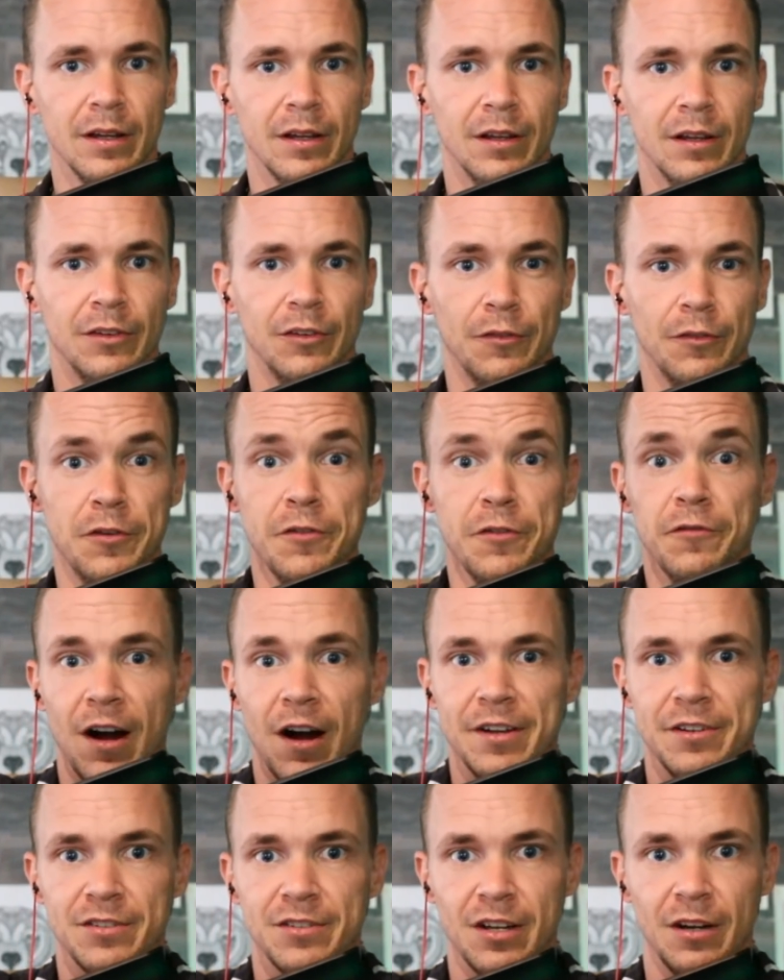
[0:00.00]
So if you find
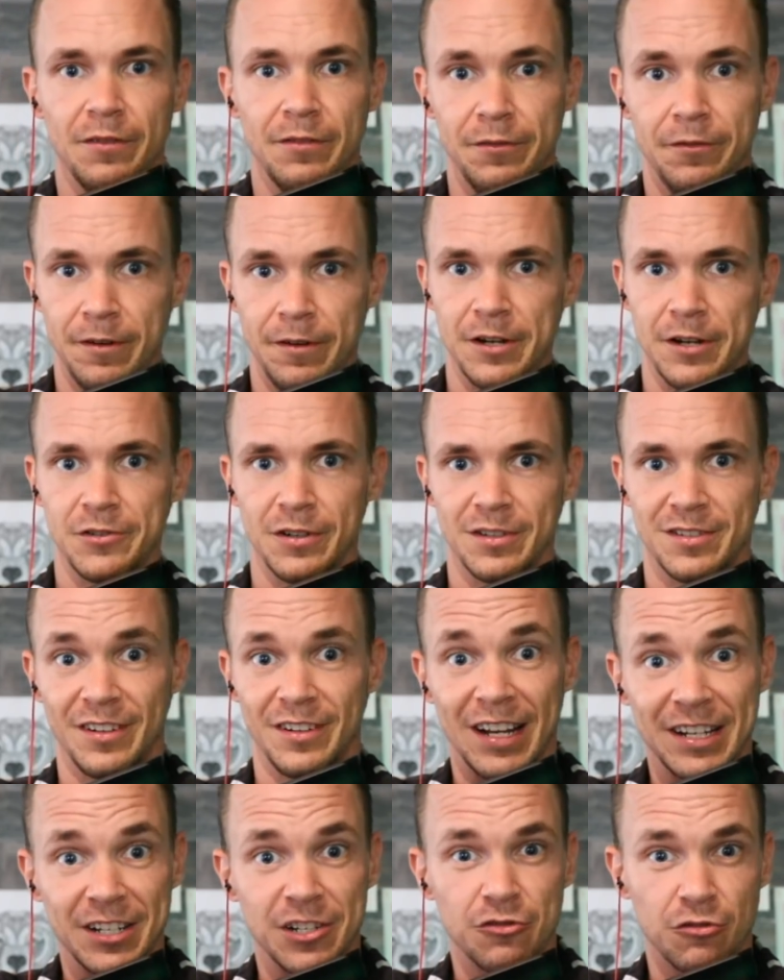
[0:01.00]
yourself adventurous and
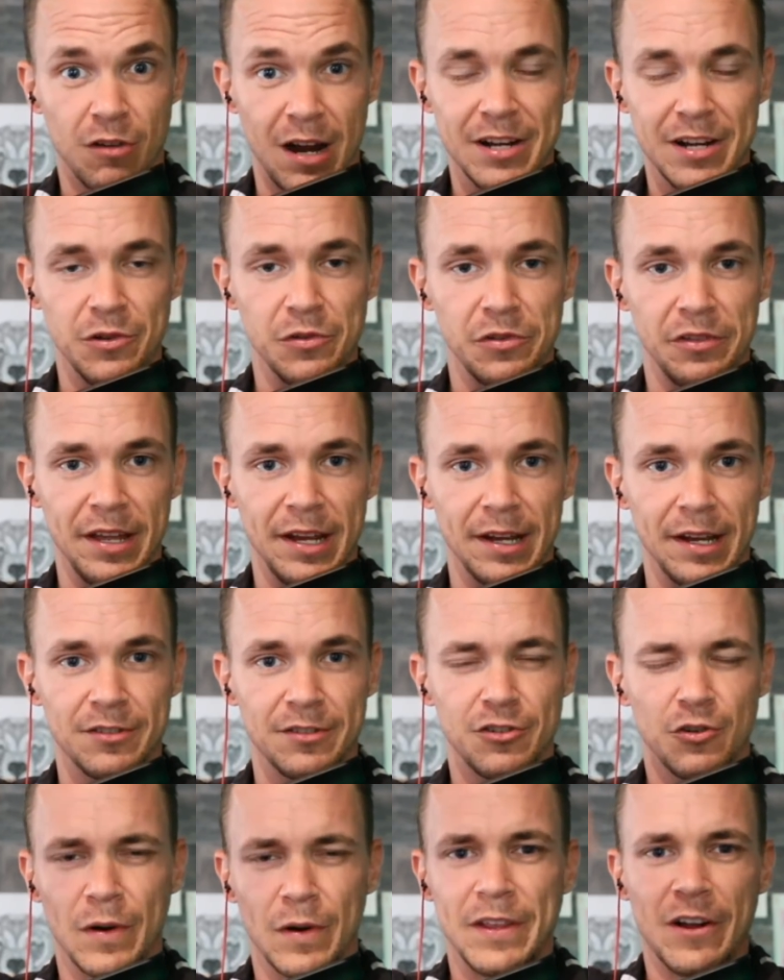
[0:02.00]
like to try new things,
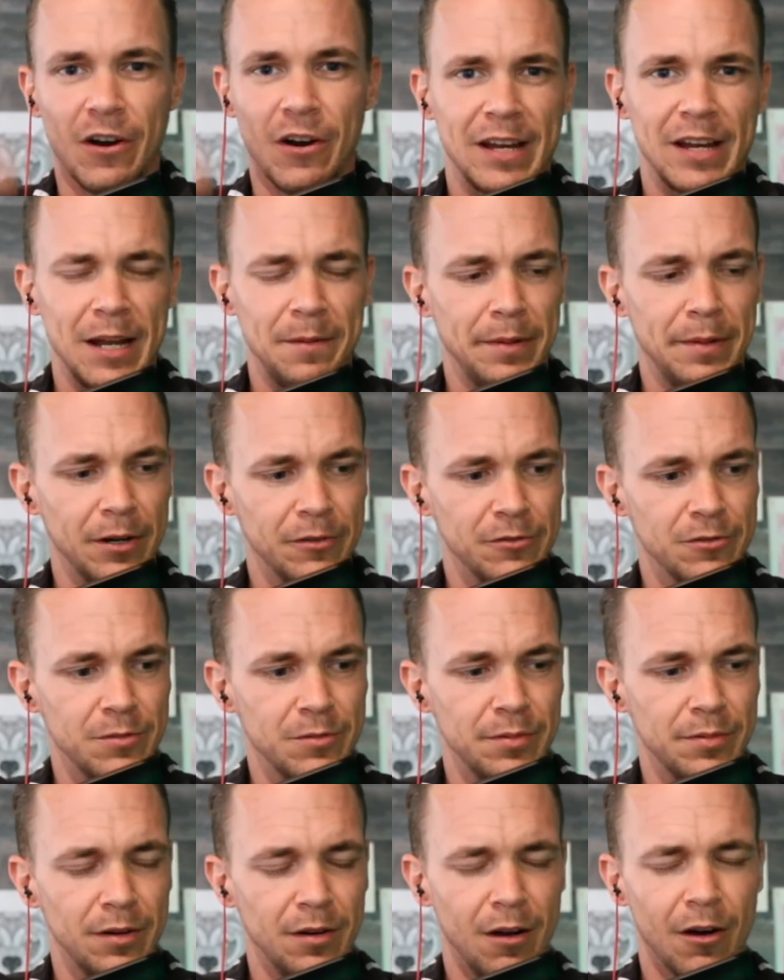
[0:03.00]
join the Arcane Bear group,
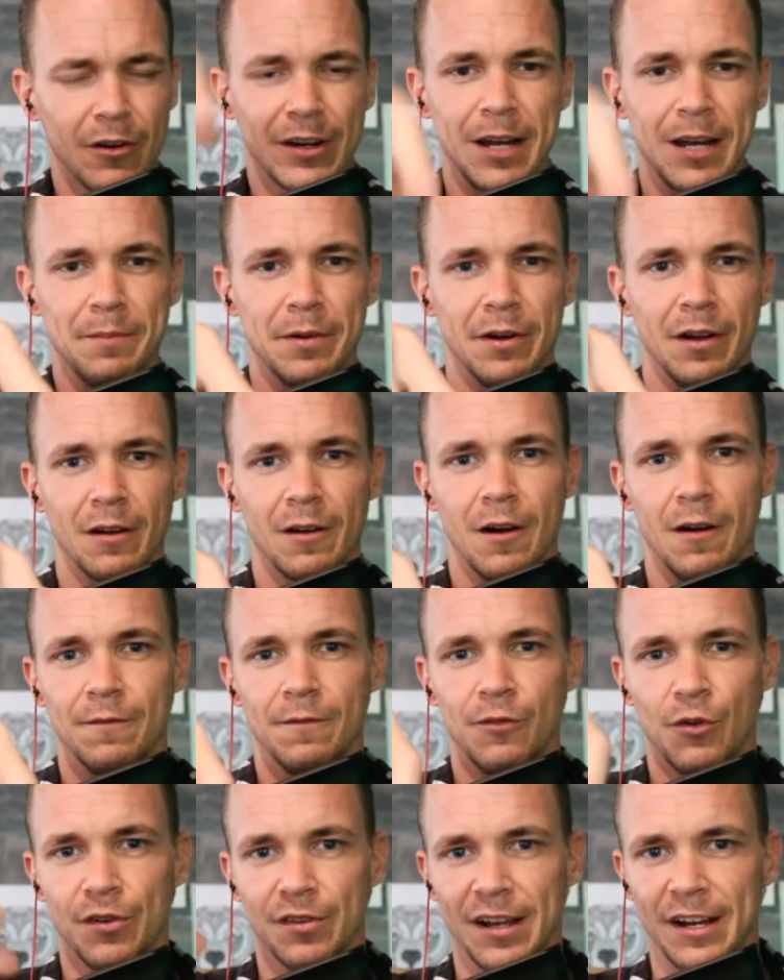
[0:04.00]

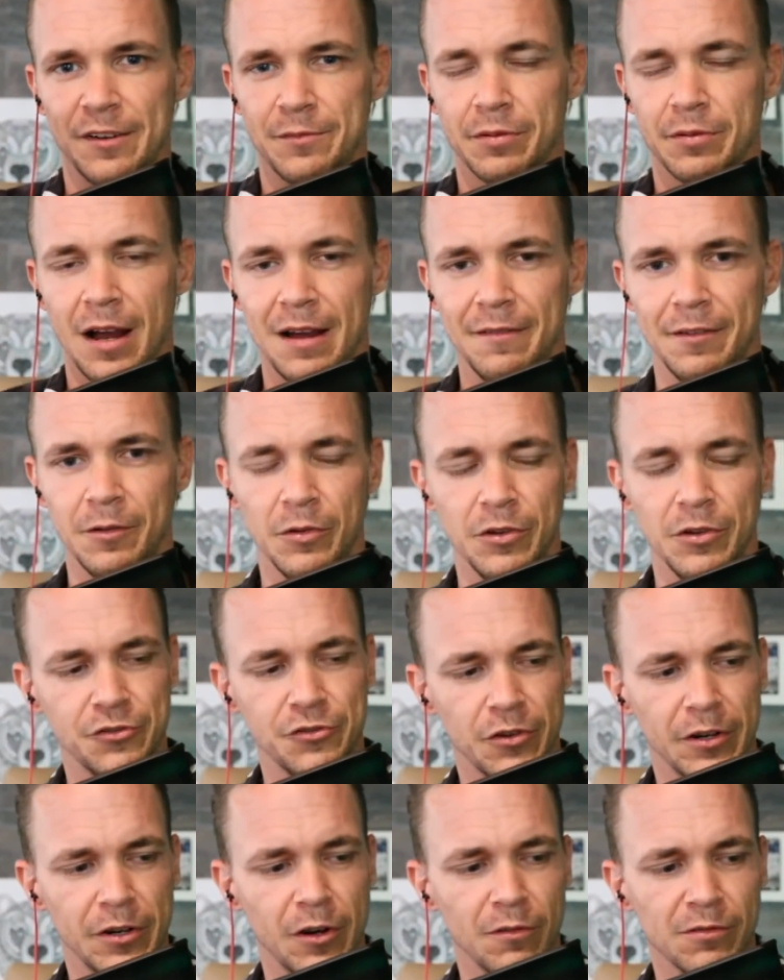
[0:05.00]
arcanebear.com/private, where you'll
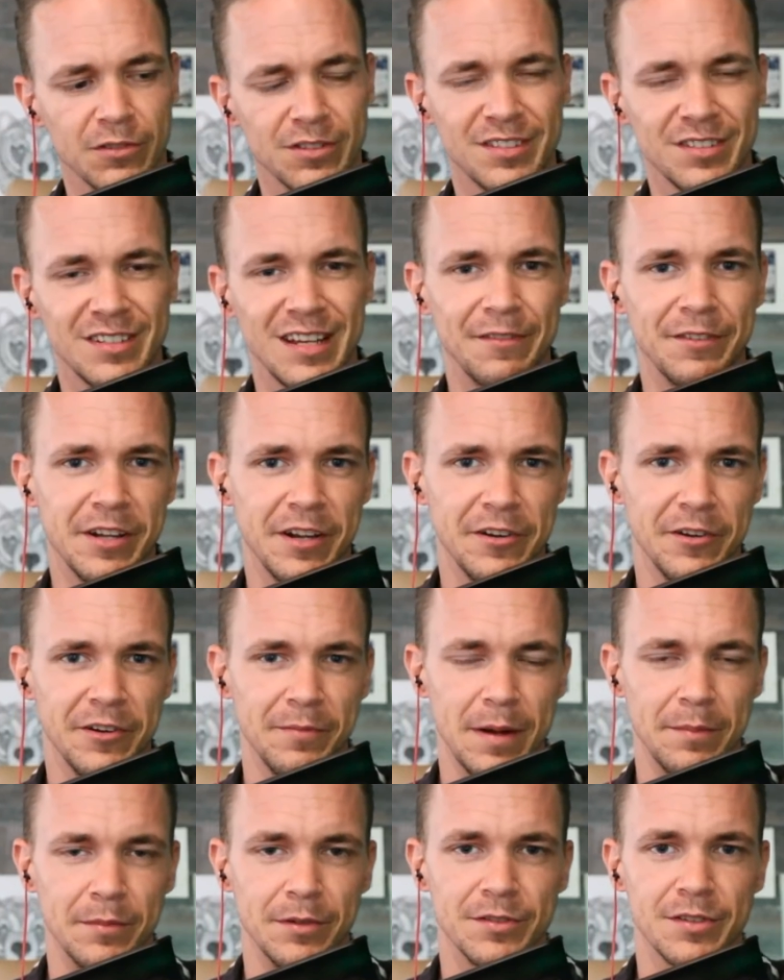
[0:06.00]
join over 700
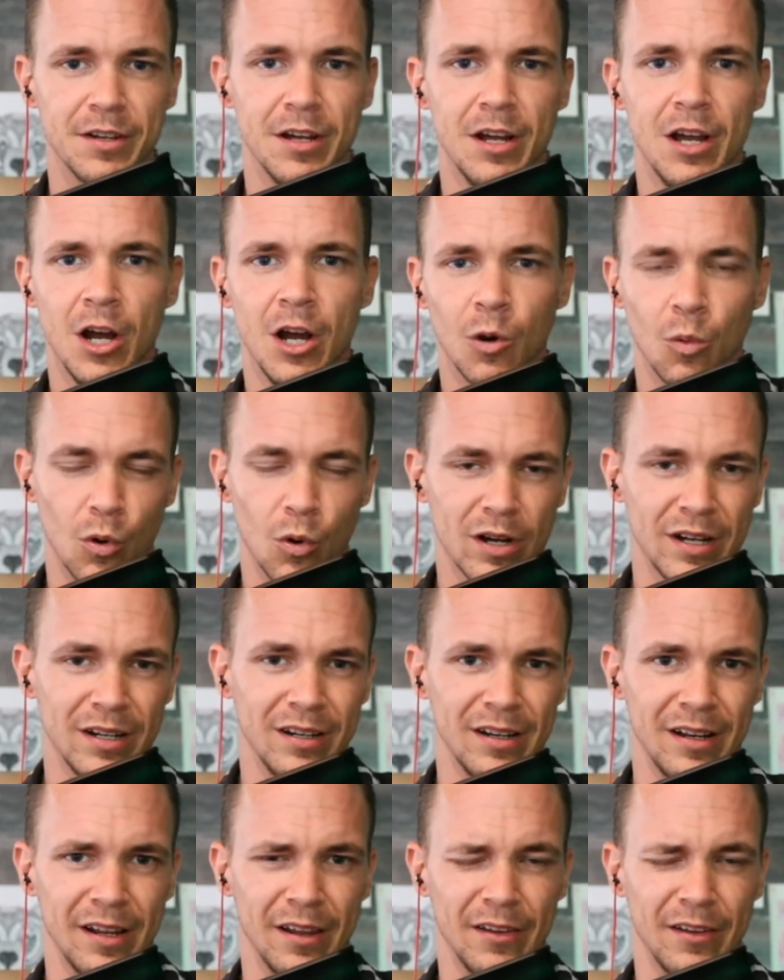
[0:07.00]
members working
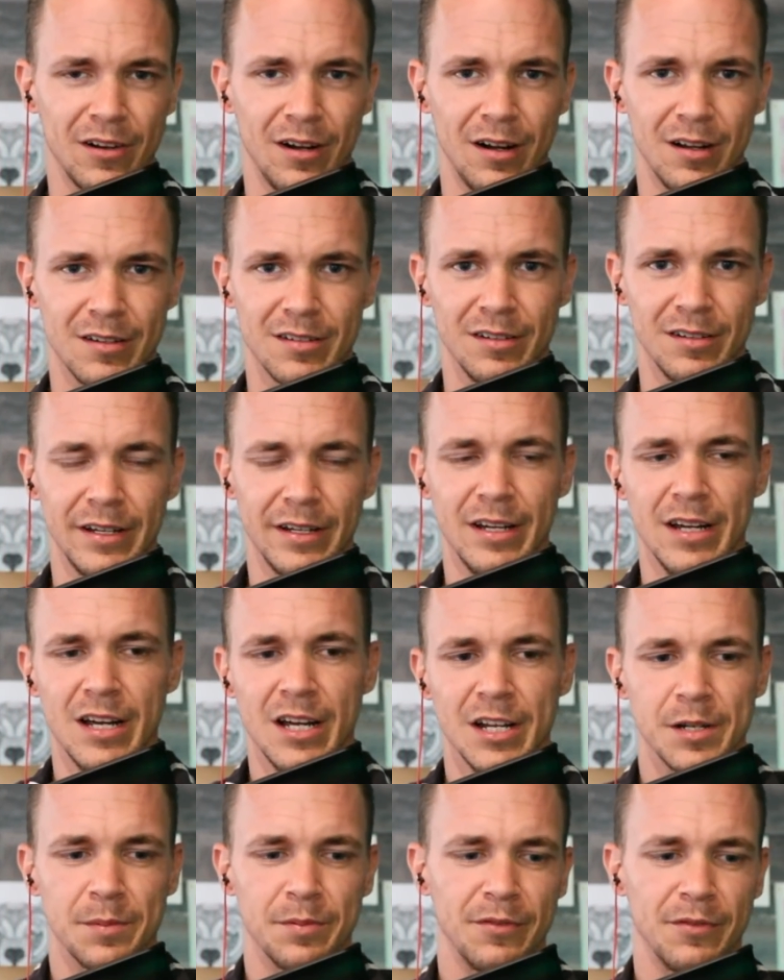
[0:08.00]
together constantly
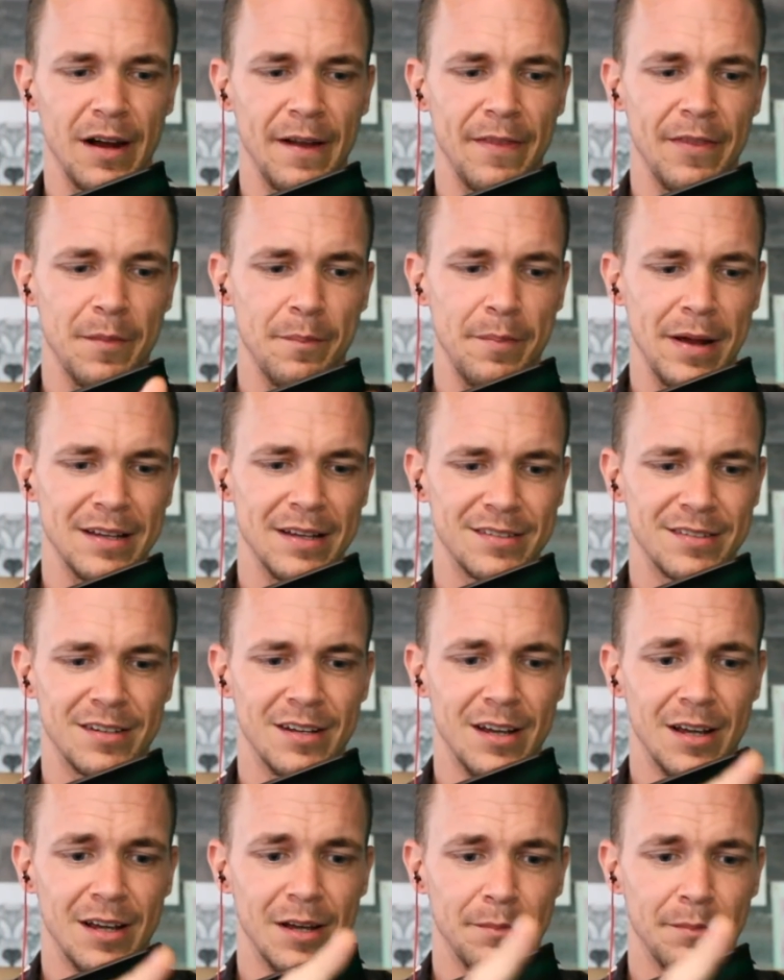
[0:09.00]
to provide the best
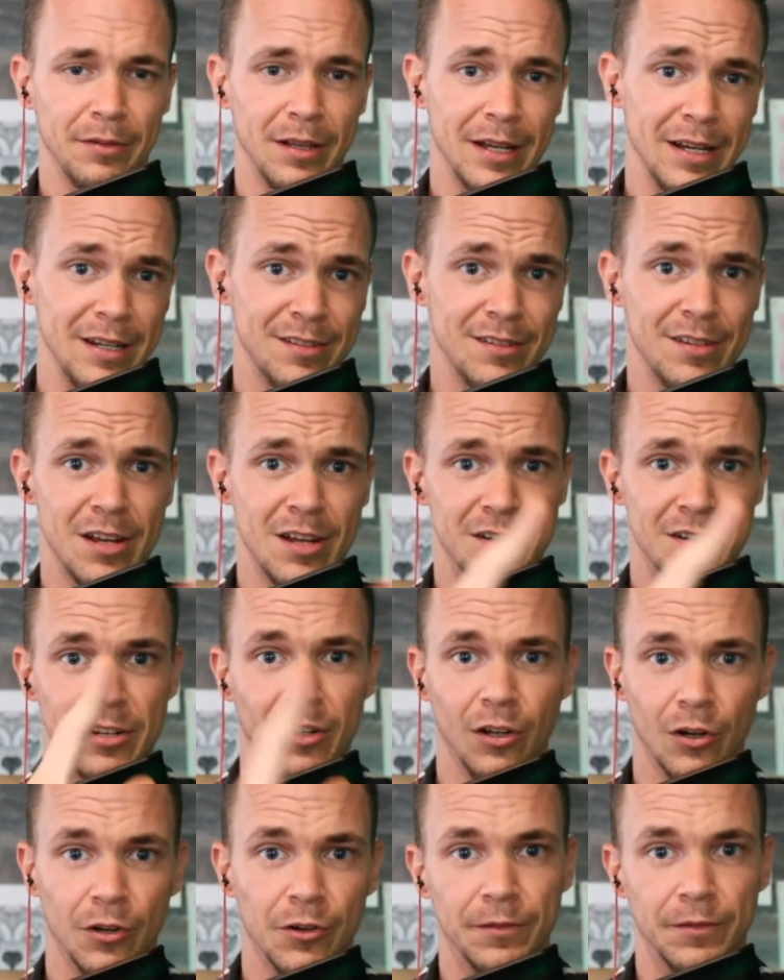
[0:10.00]
place to
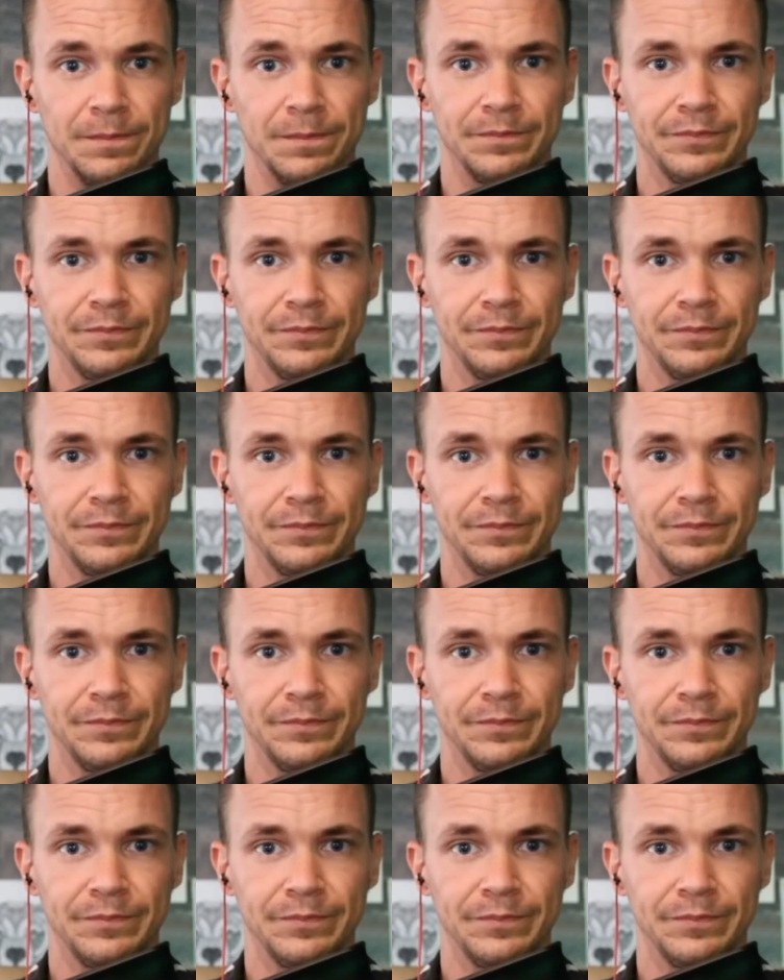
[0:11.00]
learn.